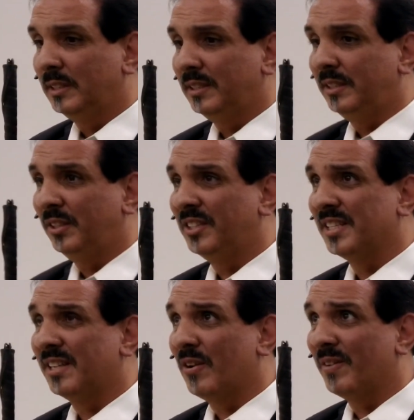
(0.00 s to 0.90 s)
You
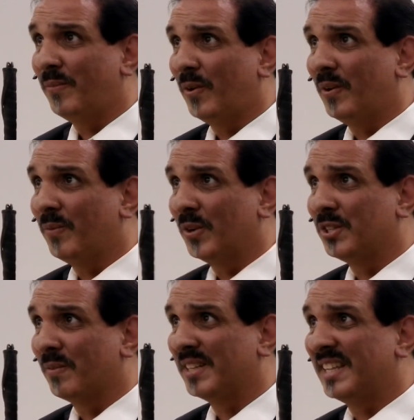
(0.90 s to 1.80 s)
just go to
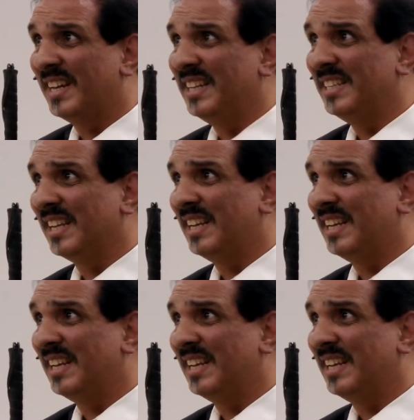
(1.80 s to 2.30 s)
voiceover settings and